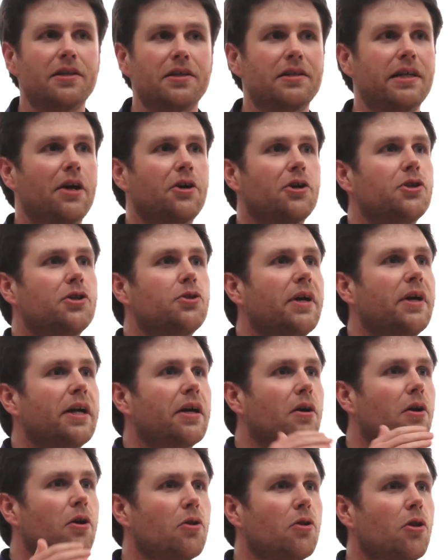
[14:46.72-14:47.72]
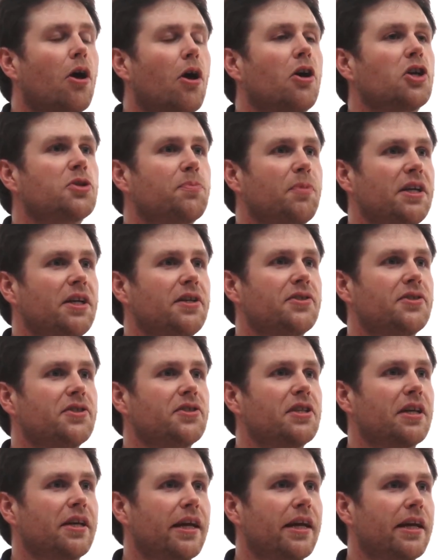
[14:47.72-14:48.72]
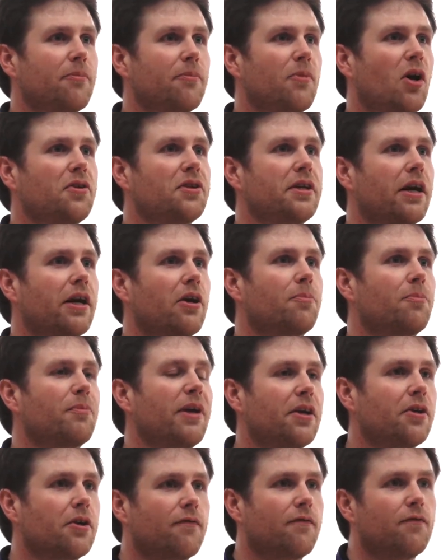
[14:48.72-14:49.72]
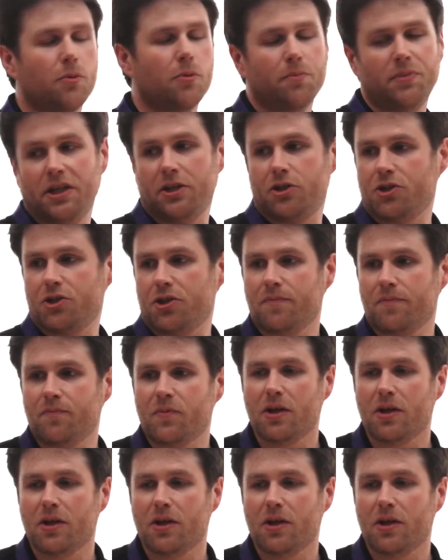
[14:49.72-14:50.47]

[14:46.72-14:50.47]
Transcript: Now you're doing large pieces and getting them all together and making your full picture.